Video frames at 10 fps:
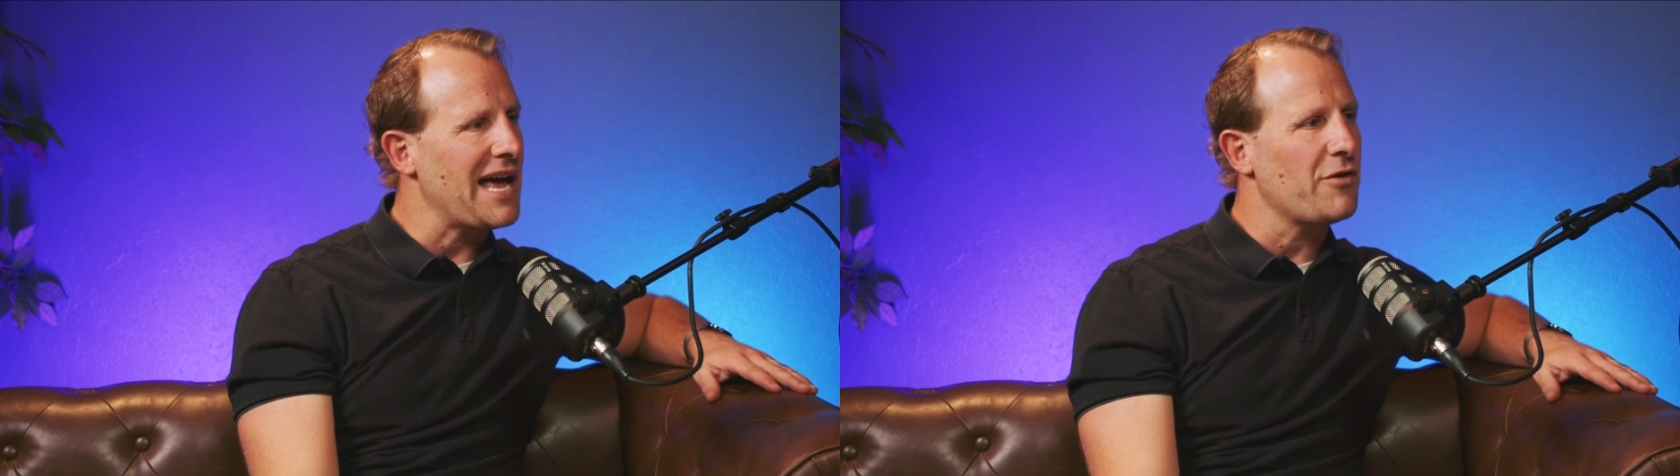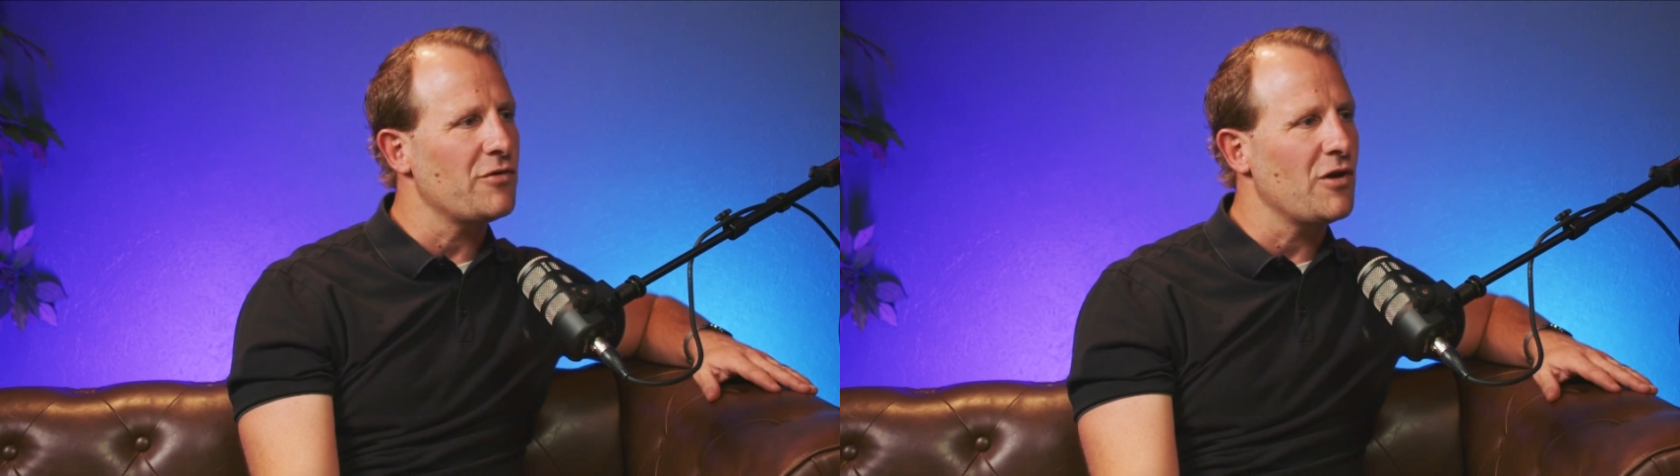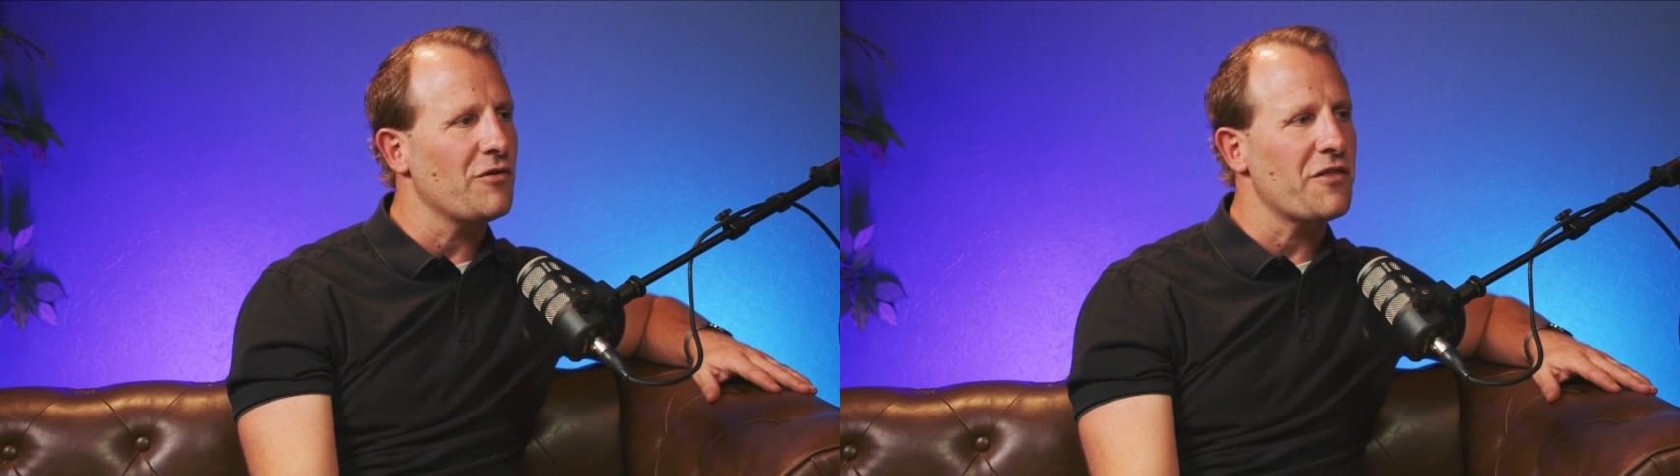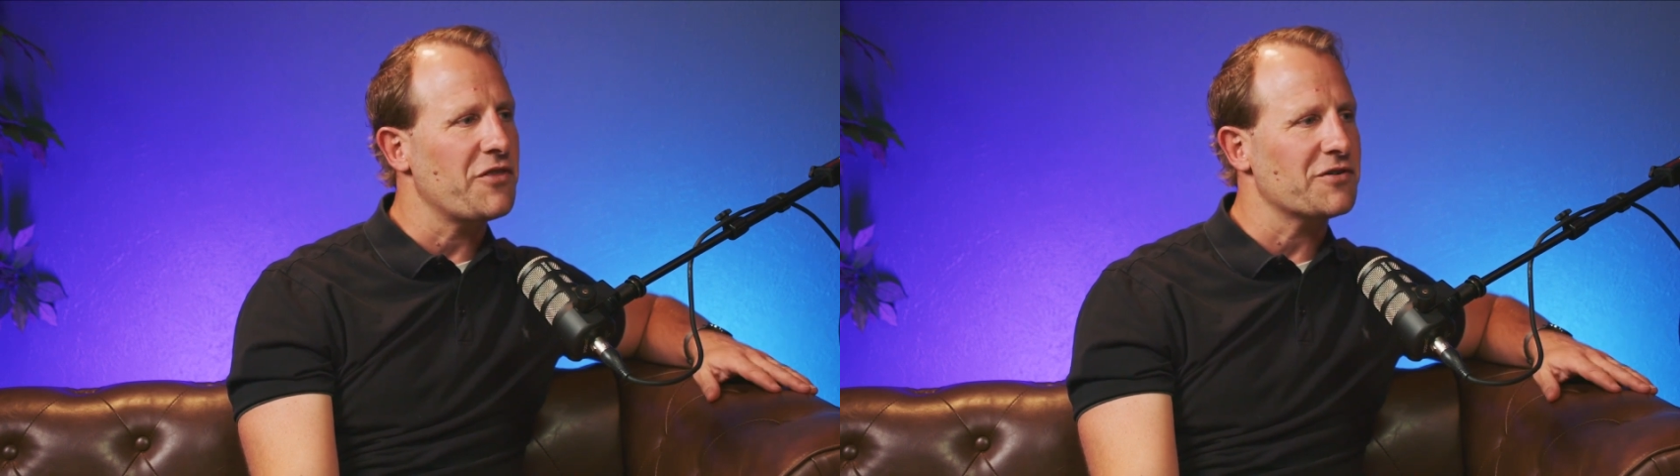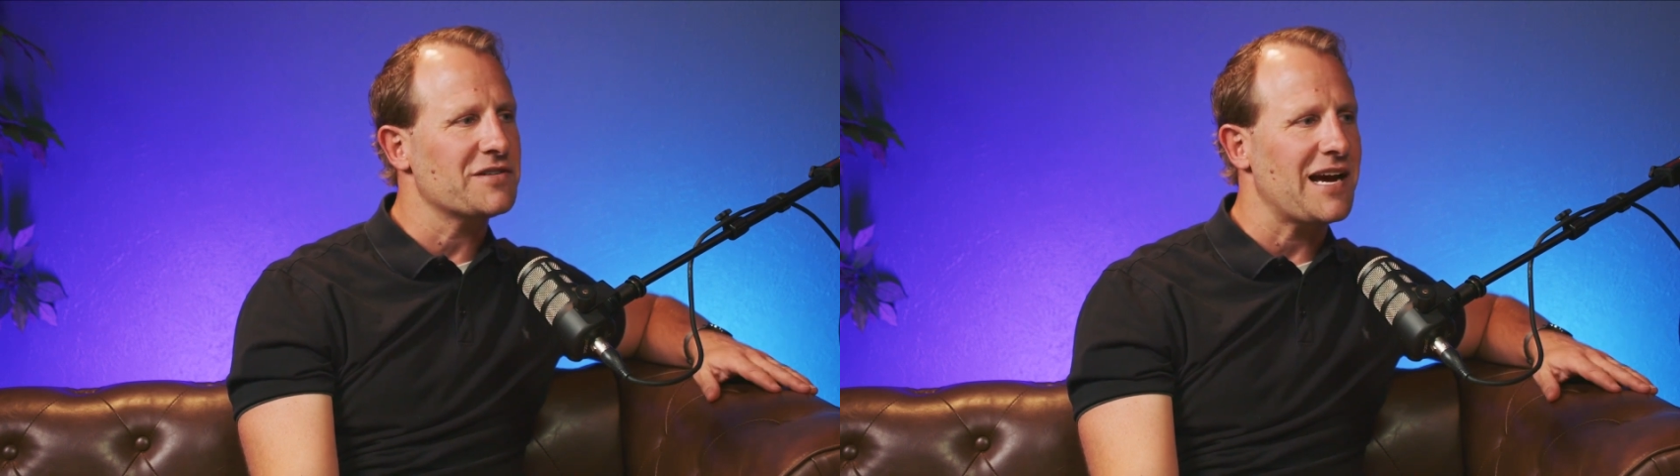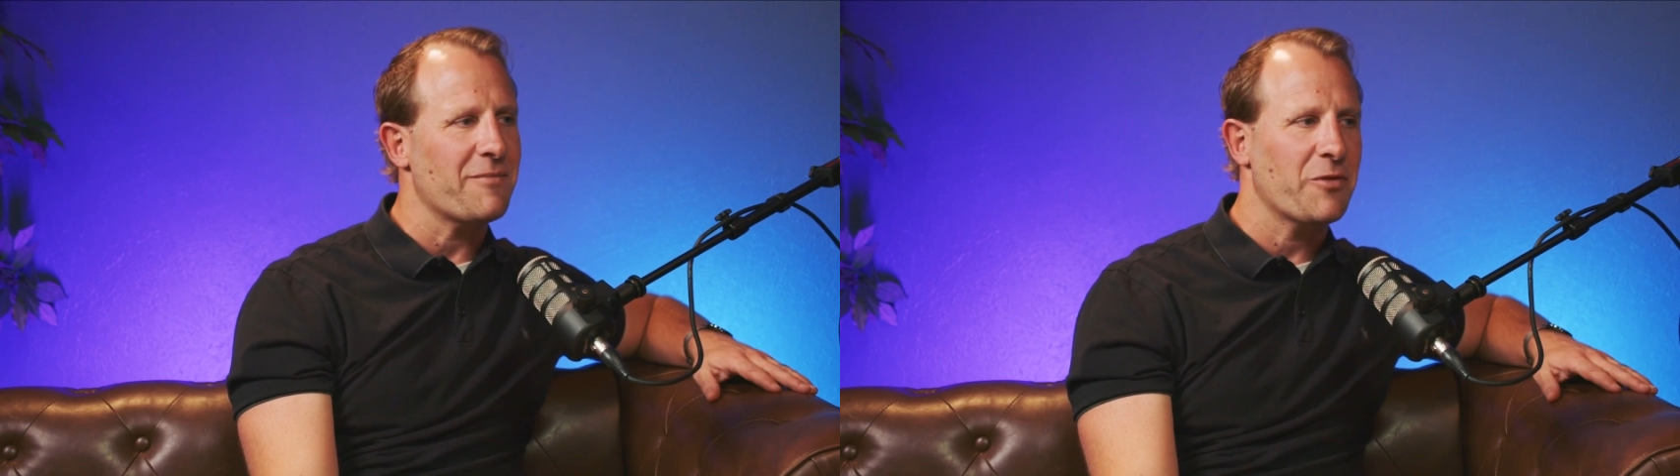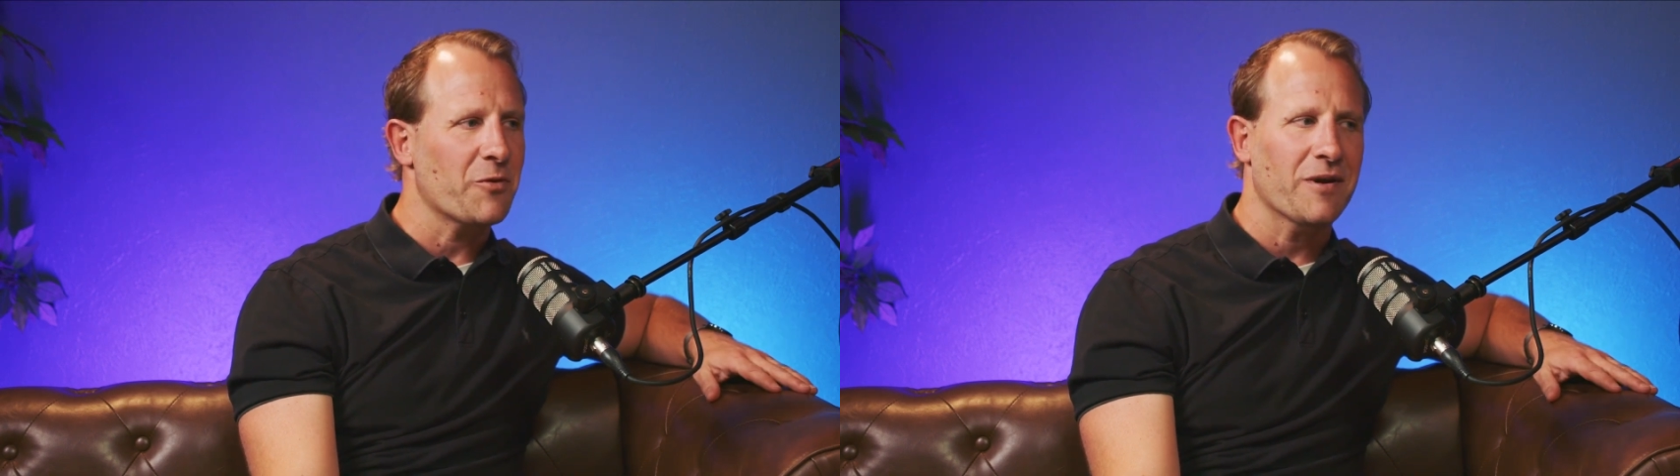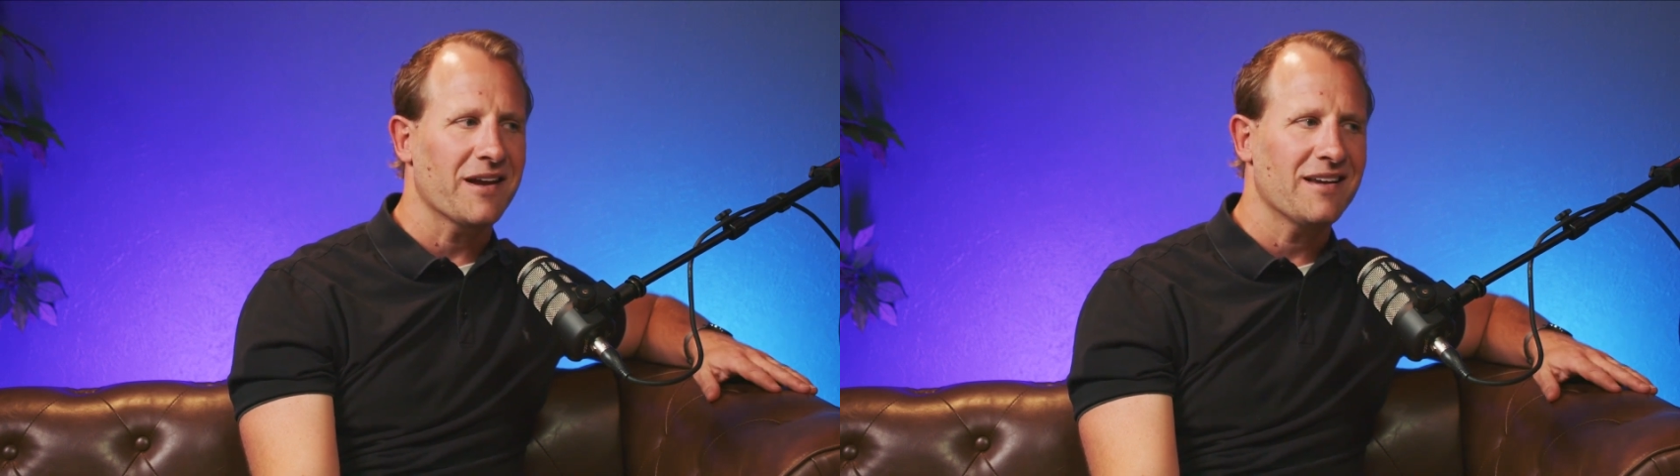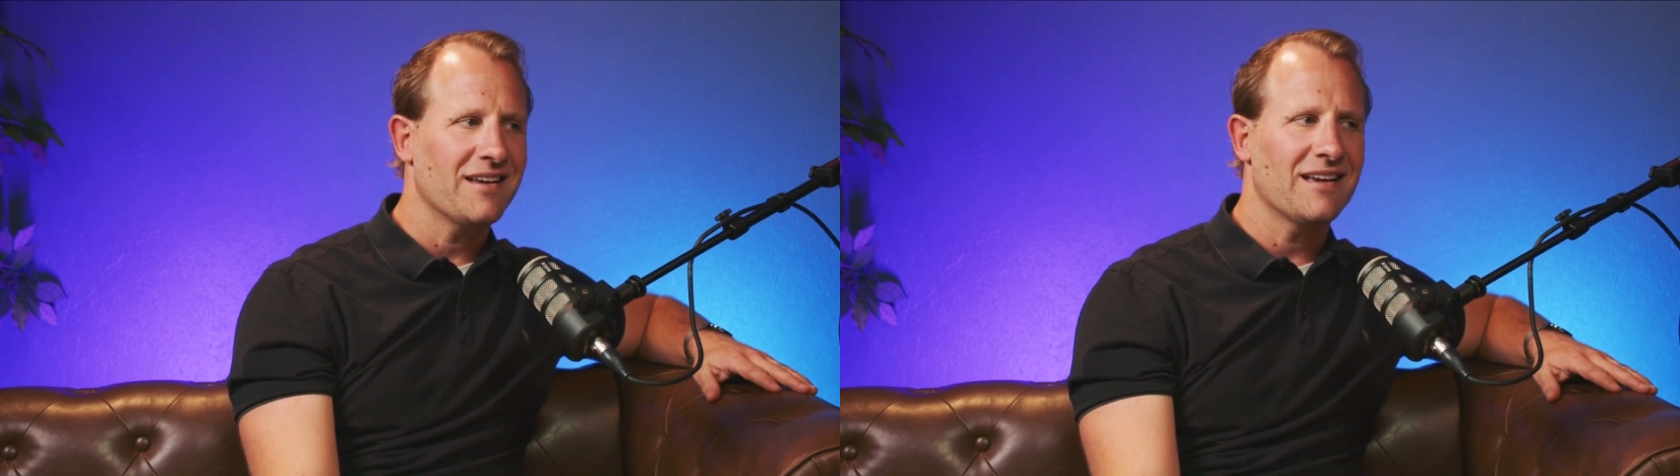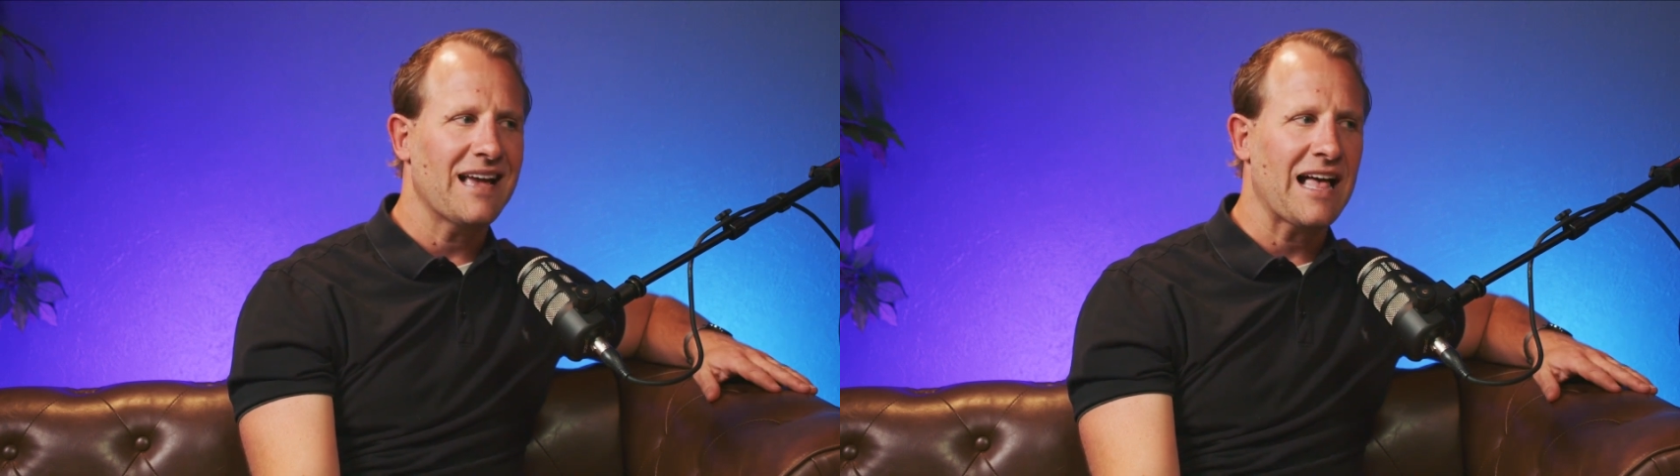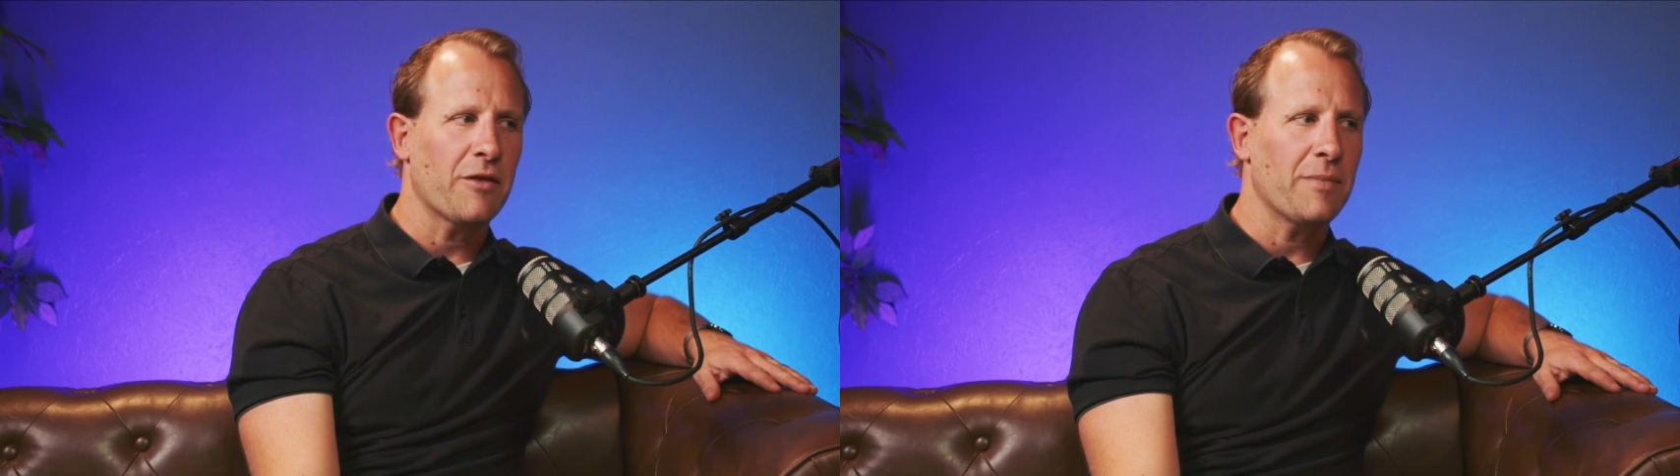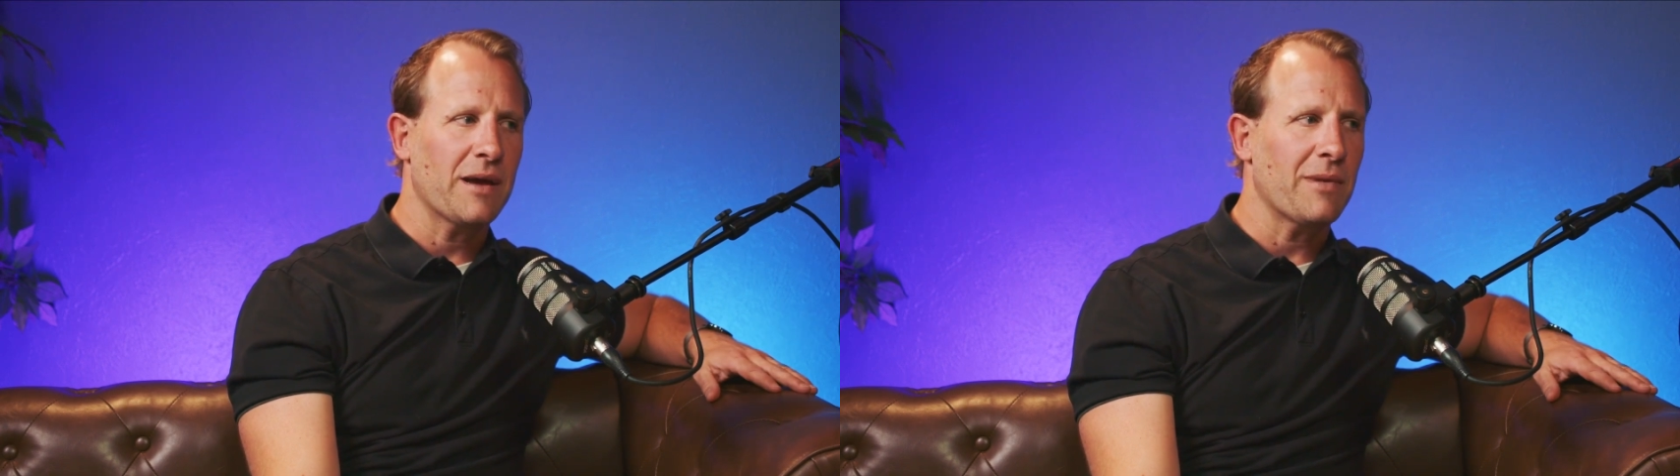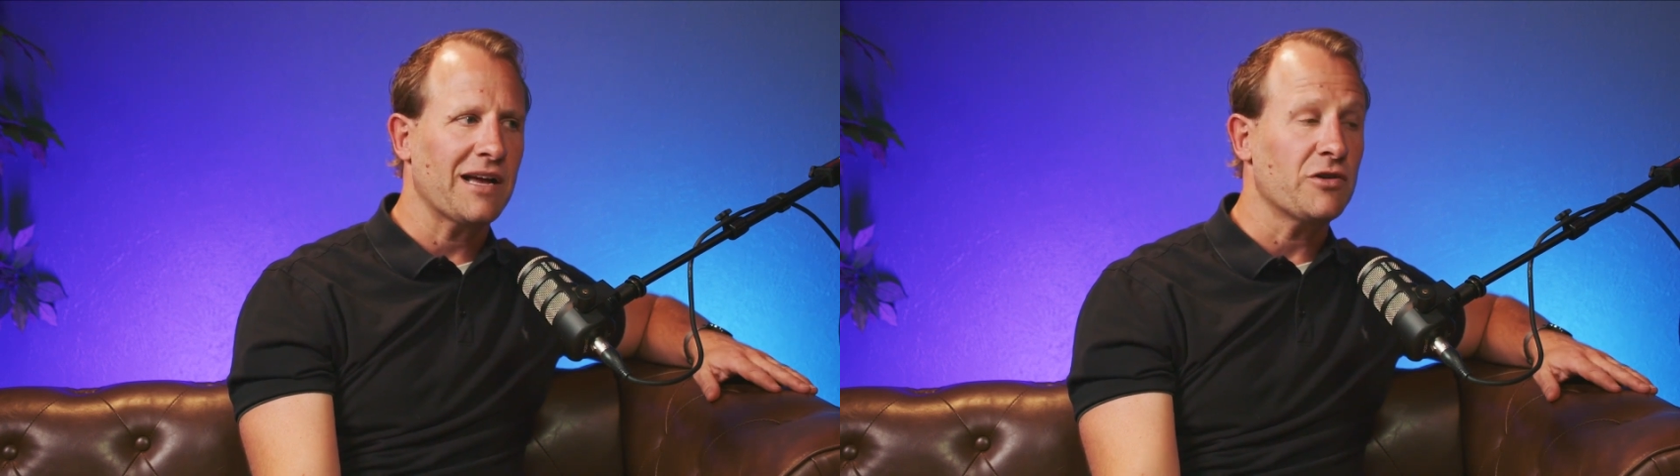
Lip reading: I don't know that they're top 3. Alabama, I